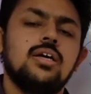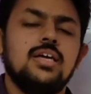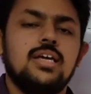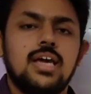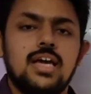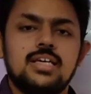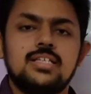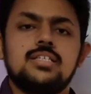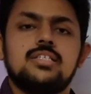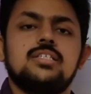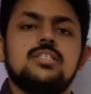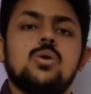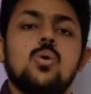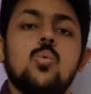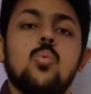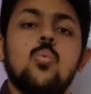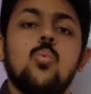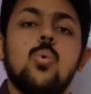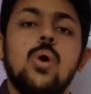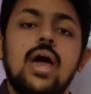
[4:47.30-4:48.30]
Yes,
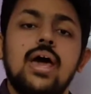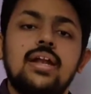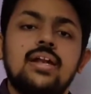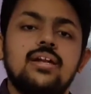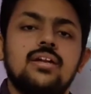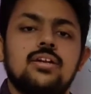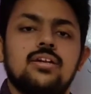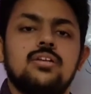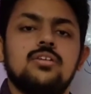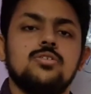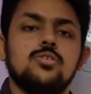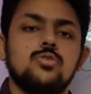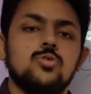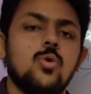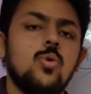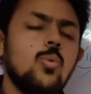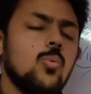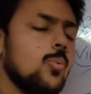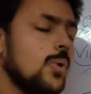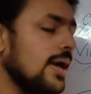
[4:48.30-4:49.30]
when.
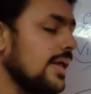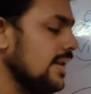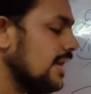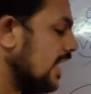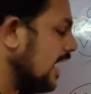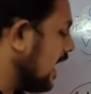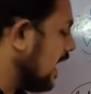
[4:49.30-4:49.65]
So when